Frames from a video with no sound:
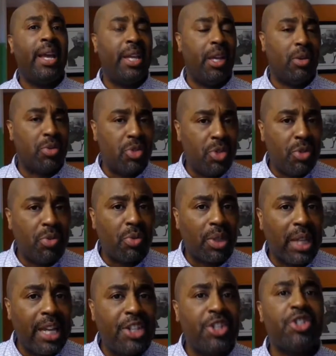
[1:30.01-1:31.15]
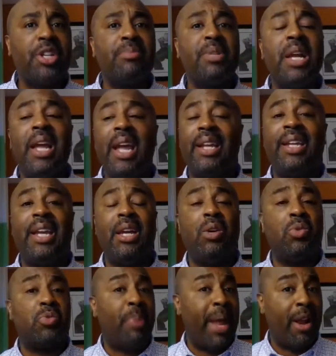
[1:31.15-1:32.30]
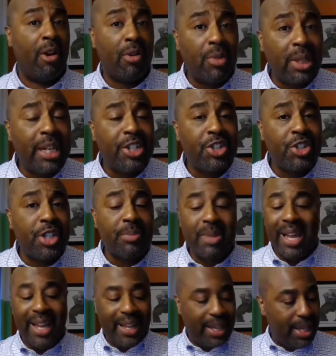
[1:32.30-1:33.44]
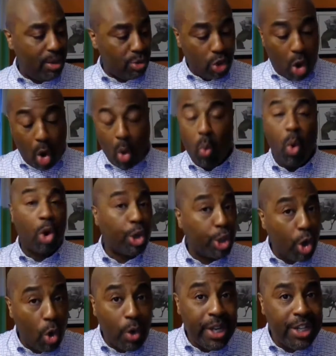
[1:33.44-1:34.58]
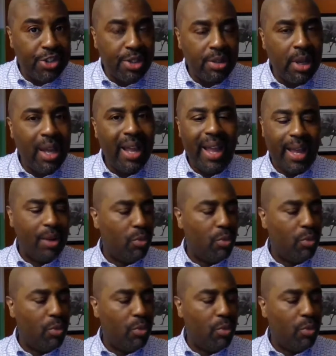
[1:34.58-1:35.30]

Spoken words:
It kills student relationships. It kills parent relationships. It kills co-worker cohesion.